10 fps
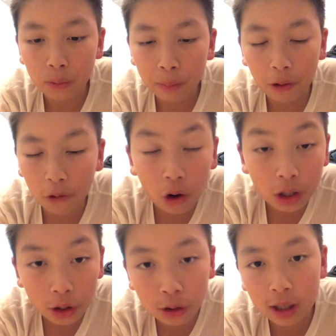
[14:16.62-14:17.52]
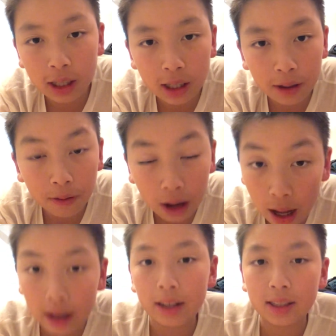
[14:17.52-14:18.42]
Before you leave,
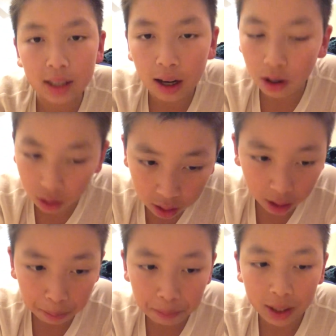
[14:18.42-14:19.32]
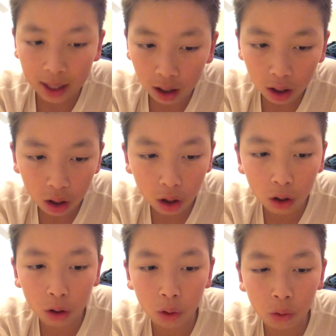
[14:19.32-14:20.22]
tell them a
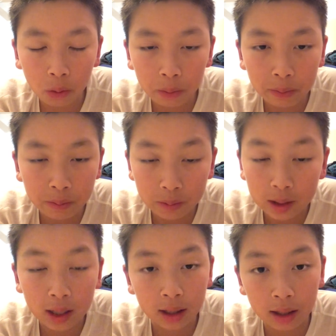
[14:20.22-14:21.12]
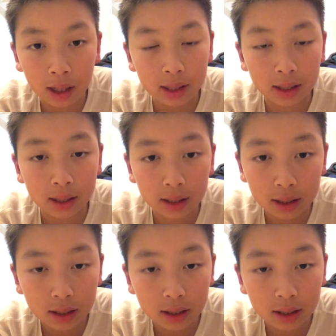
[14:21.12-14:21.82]
whole list